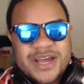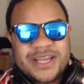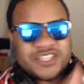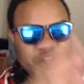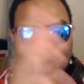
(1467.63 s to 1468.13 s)

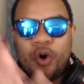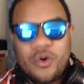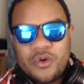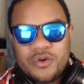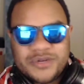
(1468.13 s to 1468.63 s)
Like, as a
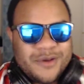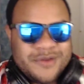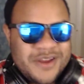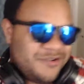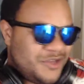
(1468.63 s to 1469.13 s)
whole, which I
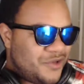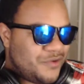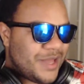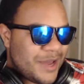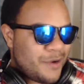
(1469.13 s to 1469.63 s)
would never do.
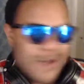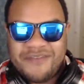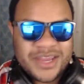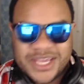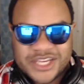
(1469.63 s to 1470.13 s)
Like, I don't
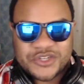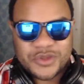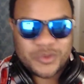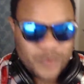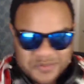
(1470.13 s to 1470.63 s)
have any issue
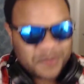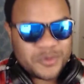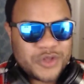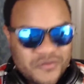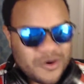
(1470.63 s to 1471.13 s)
with white
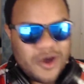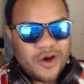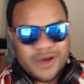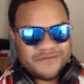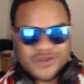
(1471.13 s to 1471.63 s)
people
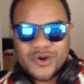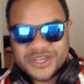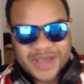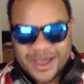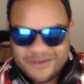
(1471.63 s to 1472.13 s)
overall. I have no issue.